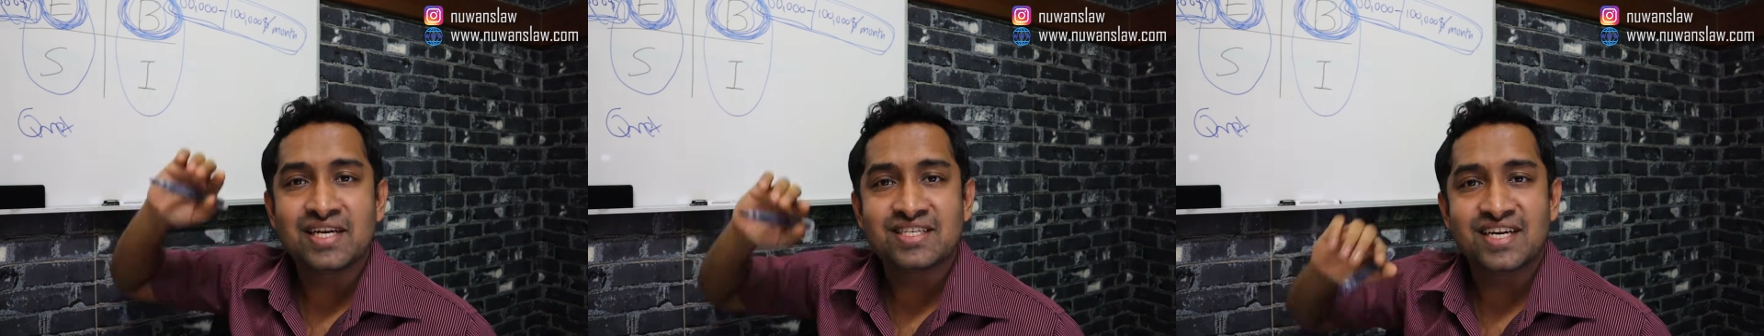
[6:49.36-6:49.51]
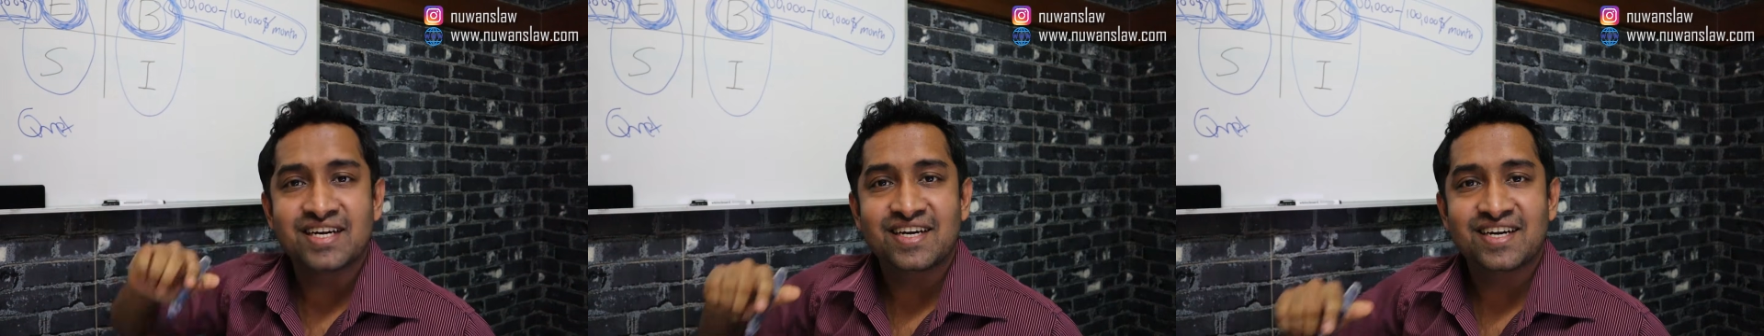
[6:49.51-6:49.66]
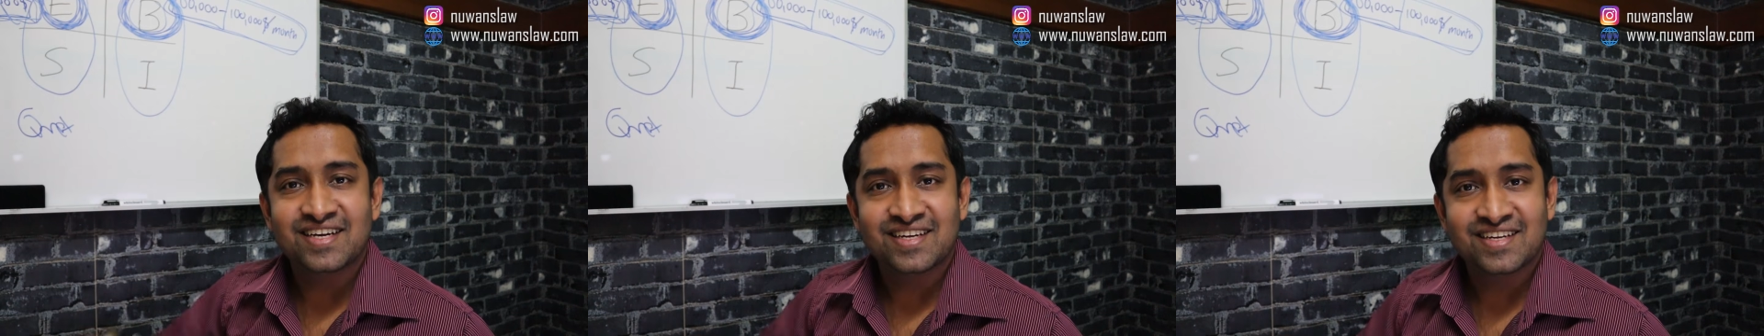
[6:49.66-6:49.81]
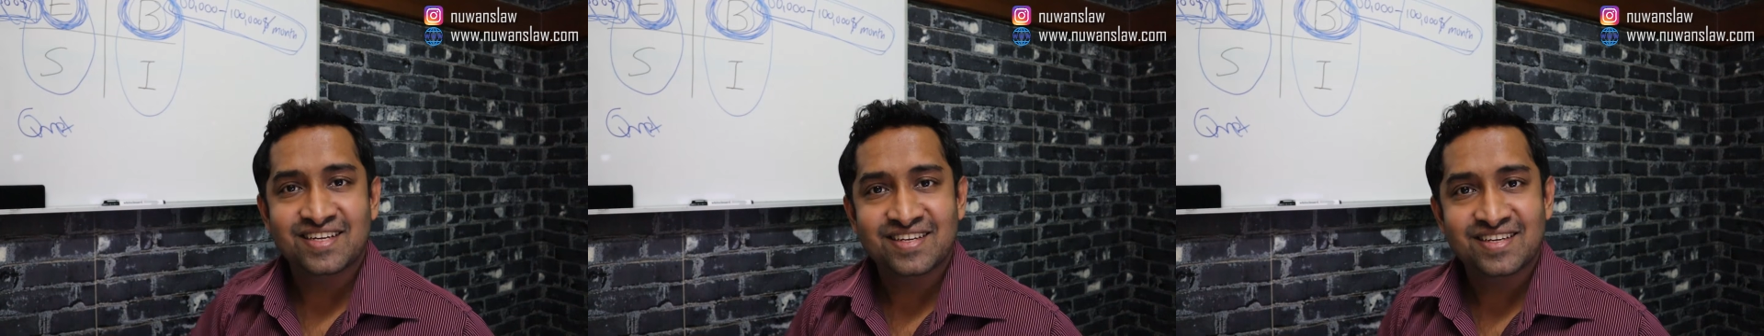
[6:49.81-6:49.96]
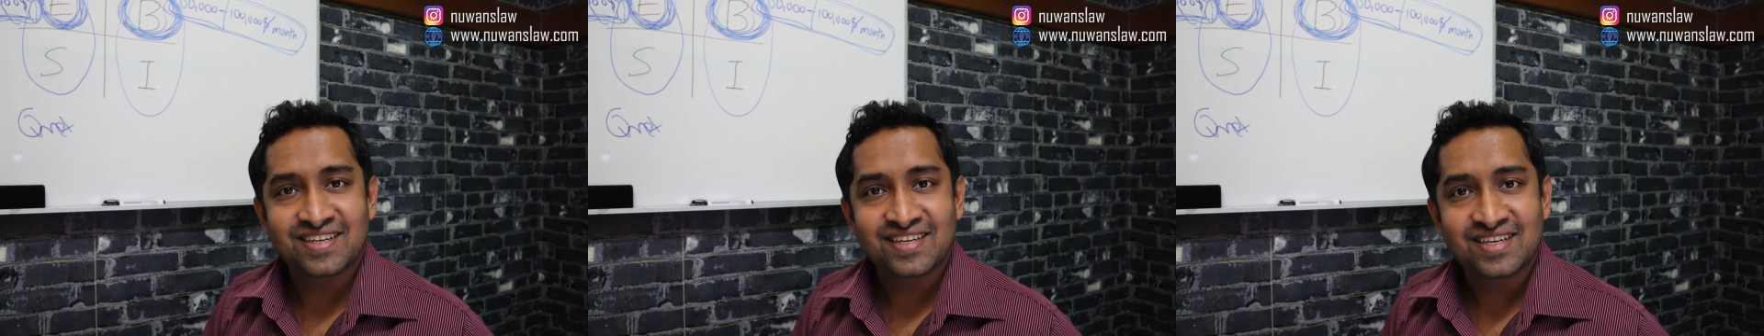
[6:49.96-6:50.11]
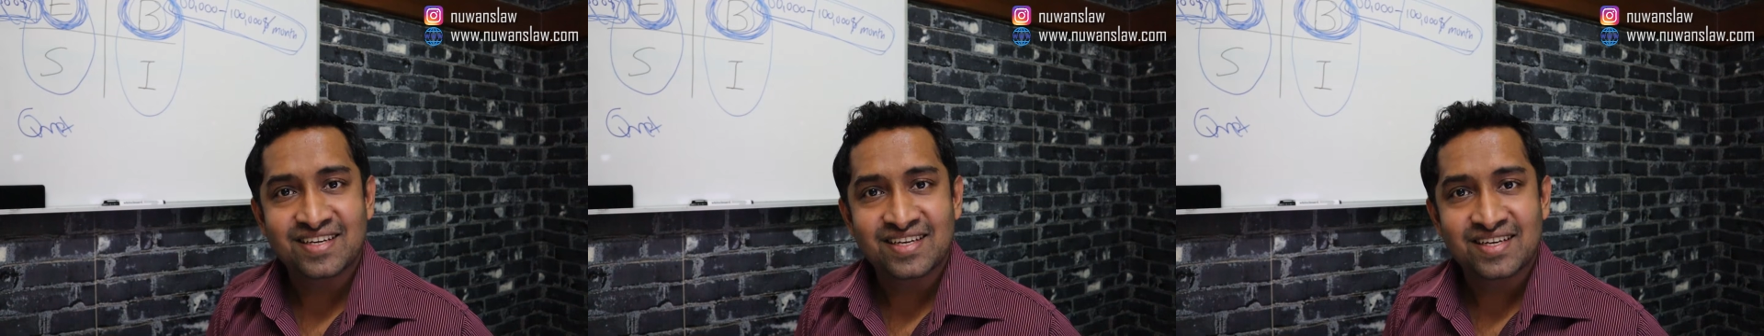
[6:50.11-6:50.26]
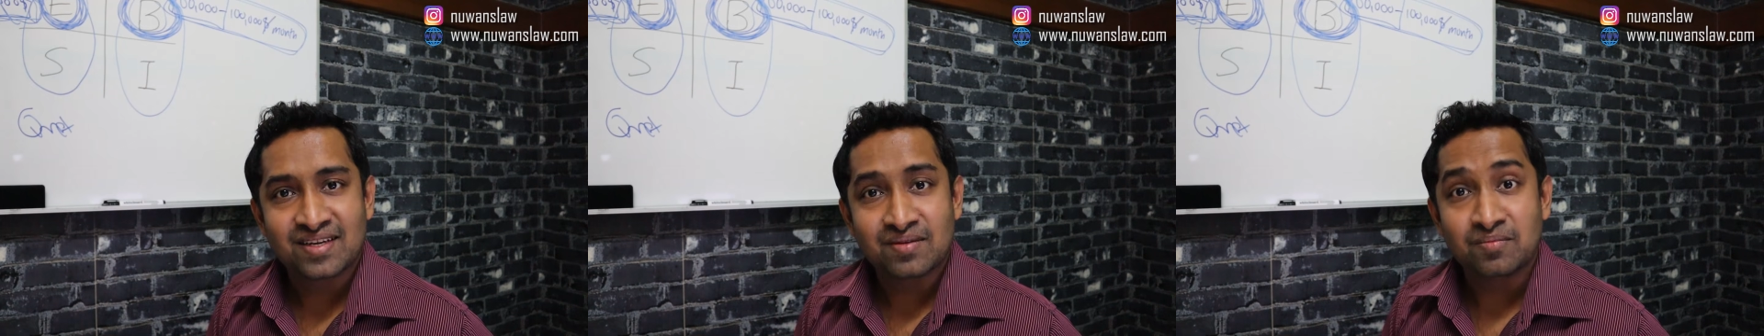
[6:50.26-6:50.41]
mindset,
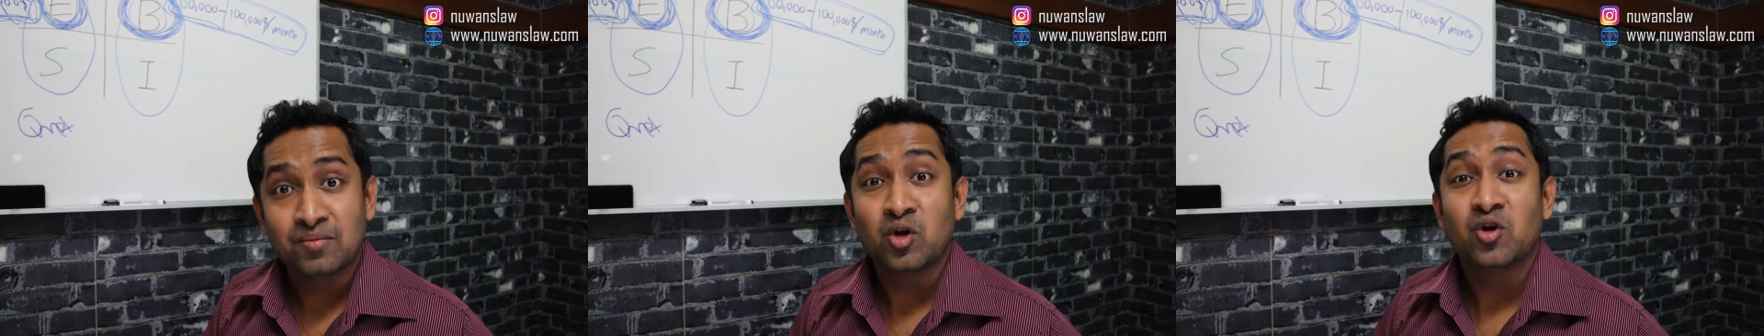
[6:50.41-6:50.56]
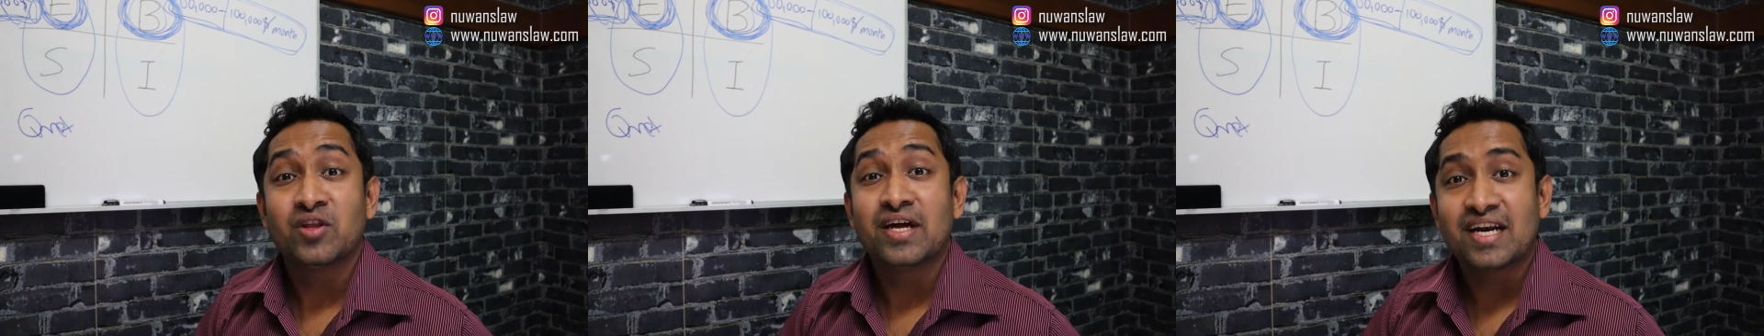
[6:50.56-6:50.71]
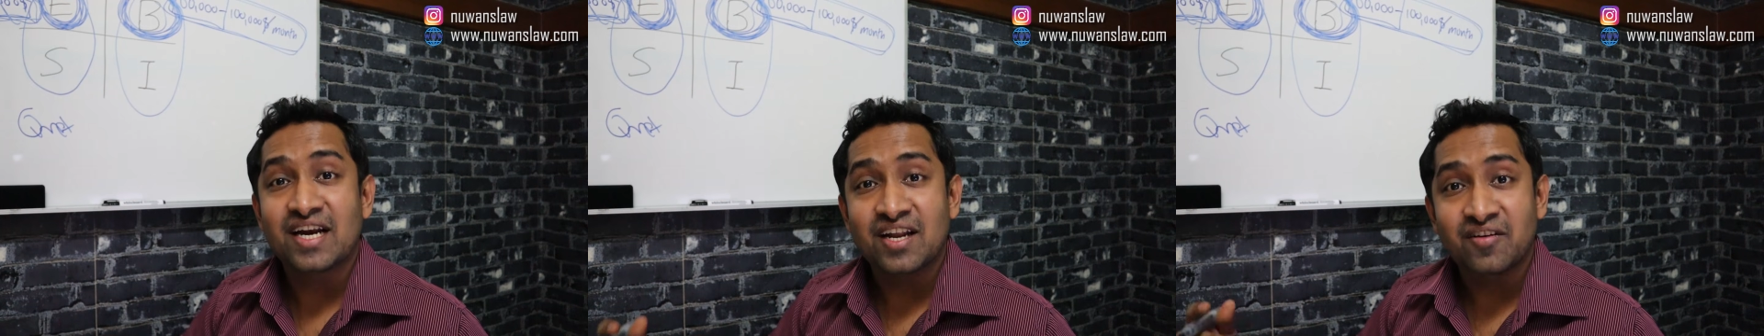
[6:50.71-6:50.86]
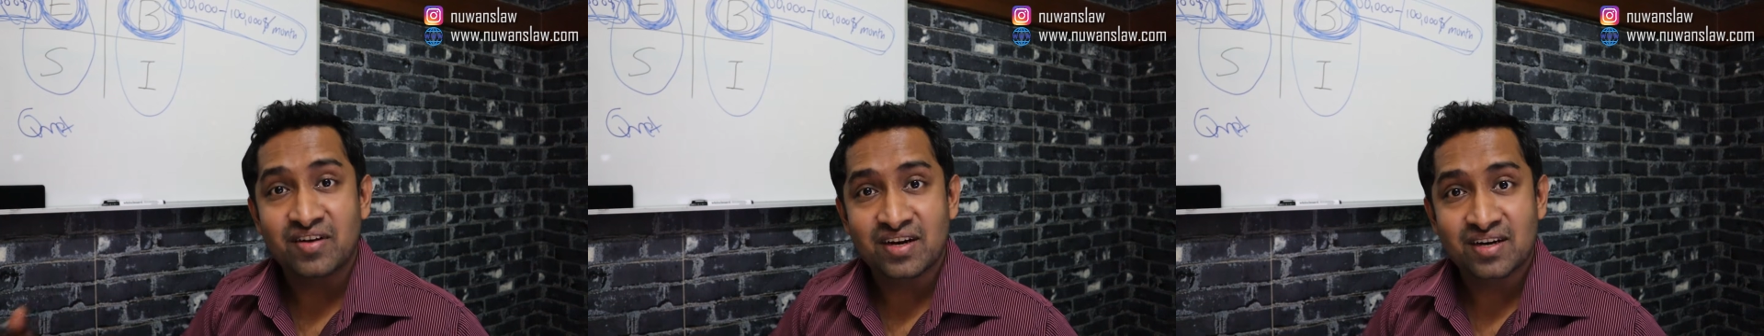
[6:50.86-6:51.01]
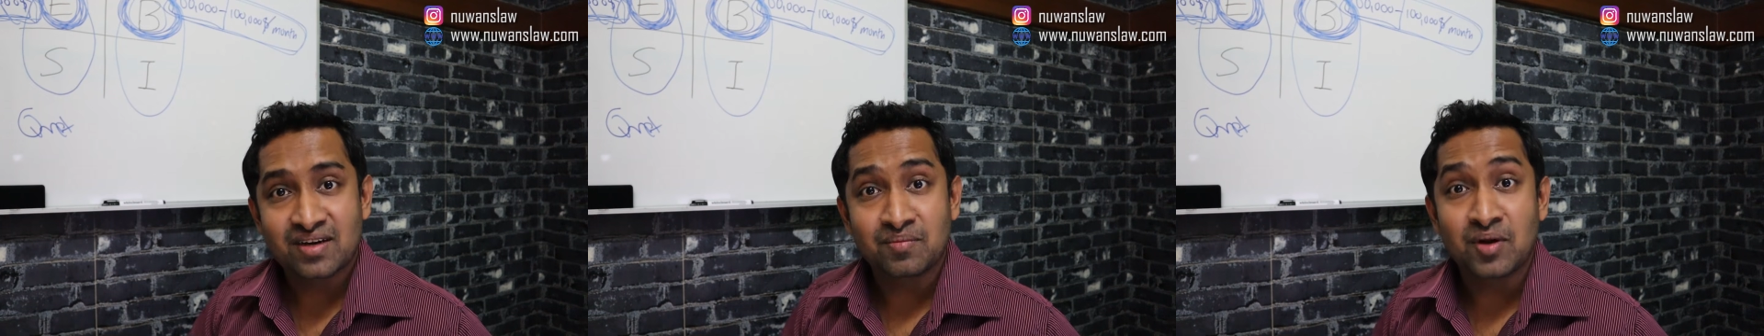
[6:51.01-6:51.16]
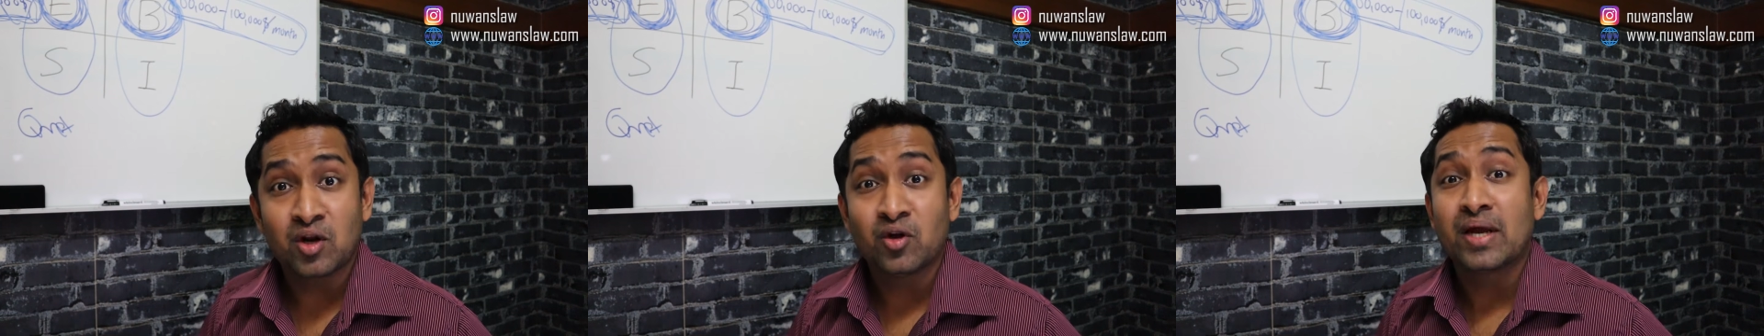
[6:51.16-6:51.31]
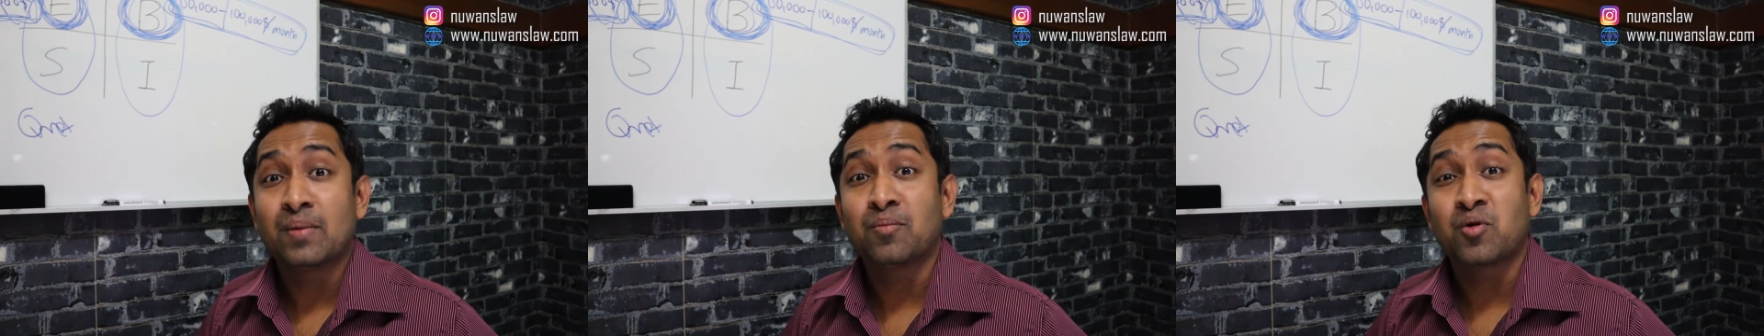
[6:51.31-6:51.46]
below that level,
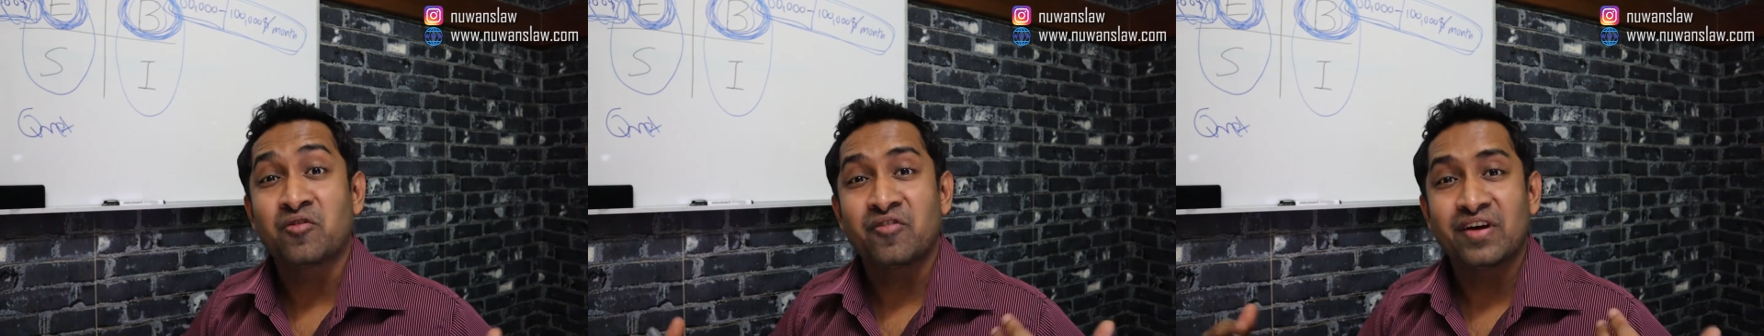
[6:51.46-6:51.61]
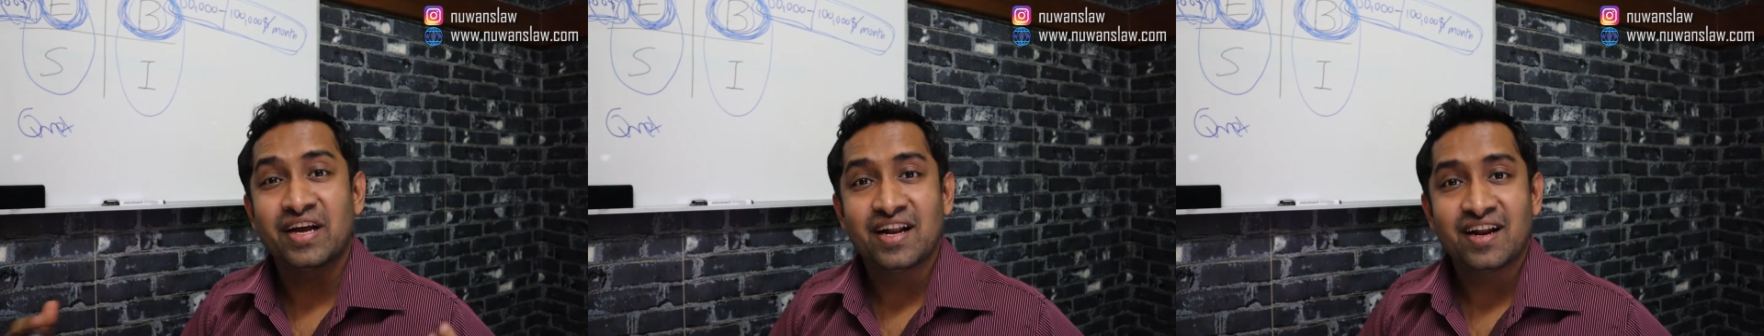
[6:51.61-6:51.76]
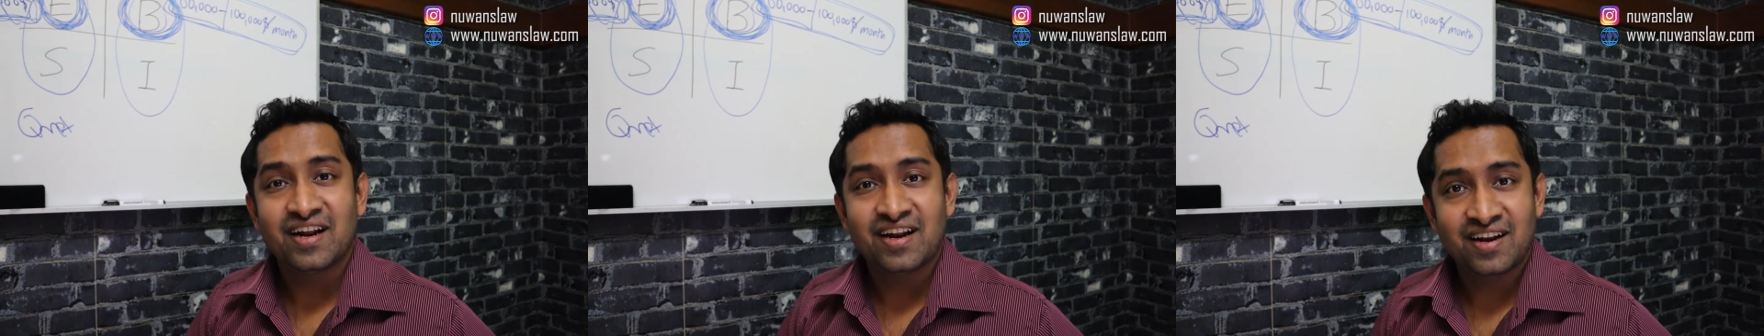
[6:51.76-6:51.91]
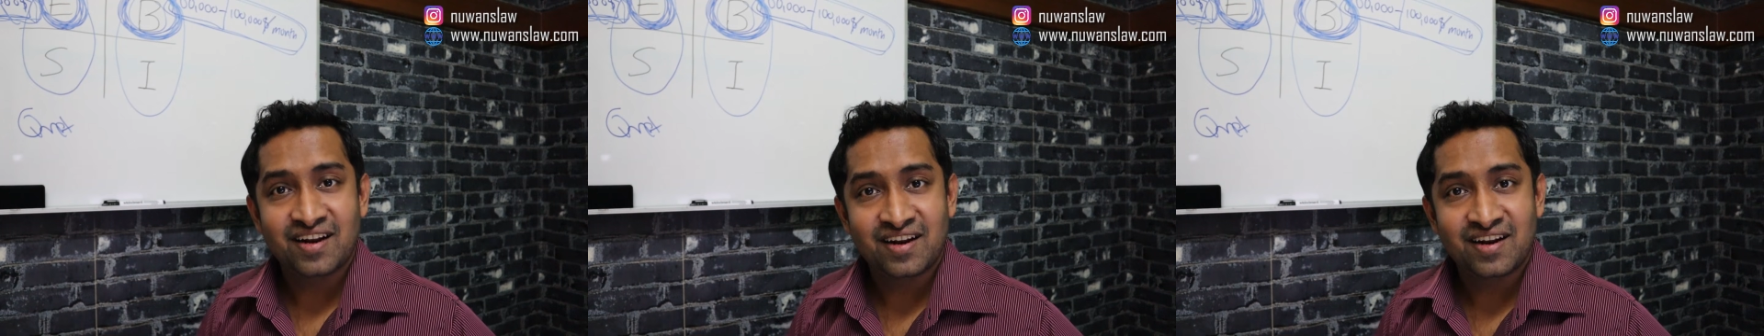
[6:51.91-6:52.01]
below that profile.